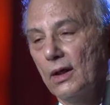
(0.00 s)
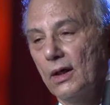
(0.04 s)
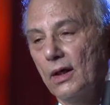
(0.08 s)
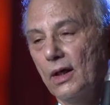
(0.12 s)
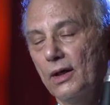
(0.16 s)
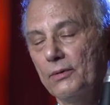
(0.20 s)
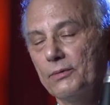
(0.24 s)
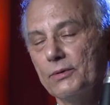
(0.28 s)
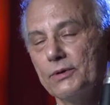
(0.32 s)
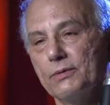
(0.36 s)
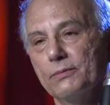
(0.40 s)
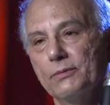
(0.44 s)

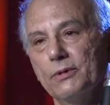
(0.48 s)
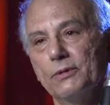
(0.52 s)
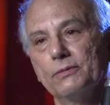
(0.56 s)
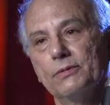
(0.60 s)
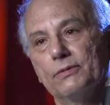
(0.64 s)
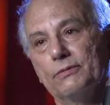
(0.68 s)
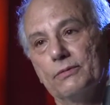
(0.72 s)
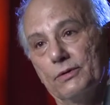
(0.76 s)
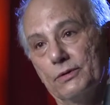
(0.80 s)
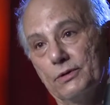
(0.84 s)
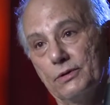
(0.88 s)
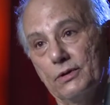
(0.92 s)
I was a member
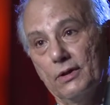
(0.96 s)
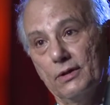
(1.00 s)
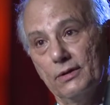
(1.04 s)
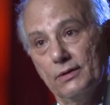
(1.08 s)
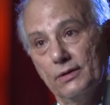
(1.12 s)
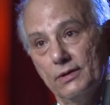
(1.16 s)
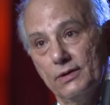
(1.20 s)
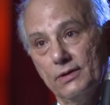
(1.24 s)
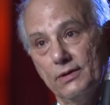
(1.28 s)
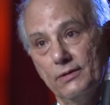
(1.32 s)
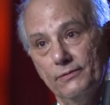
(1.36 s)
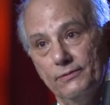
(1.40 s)
of the
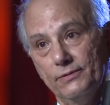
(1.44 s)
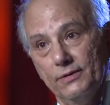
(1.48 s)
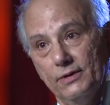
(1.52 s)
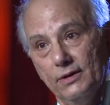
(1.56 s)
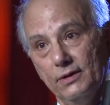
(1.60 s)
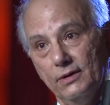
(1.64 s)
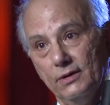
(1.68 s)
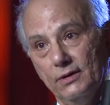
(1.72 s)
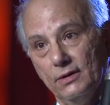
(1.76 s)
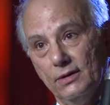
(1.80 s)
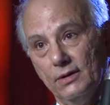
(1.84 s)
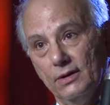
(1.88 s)
Charlotte
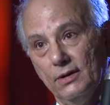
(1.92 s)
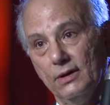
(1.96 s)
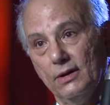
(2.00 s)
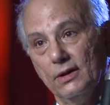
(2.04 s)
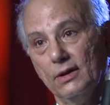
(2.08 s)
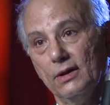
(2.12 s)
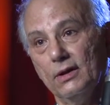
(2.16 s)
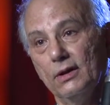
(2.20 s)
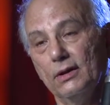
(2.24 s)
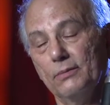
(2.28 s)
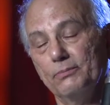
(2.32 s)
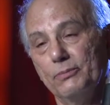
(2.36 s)
Symphony
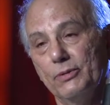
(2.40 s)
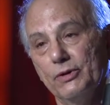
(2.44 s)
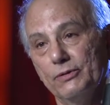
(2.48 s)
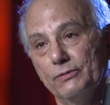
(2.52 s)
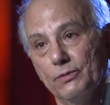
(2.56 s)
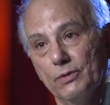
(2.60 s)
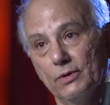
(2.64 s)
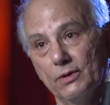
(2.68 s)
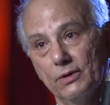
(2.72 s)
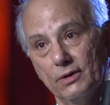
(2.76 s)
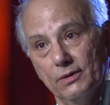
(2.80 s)
before